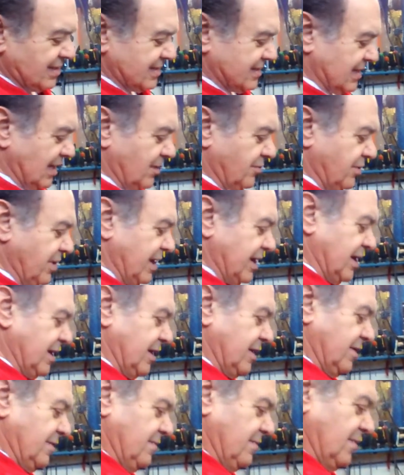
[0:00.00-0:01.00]
this
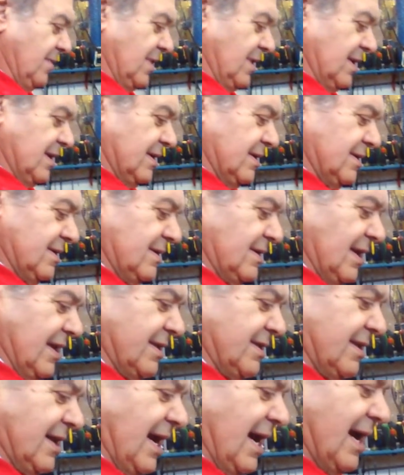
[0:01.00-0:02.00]
already,
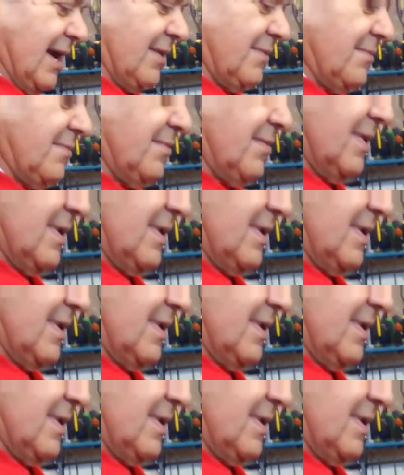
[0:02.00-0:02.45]
like that.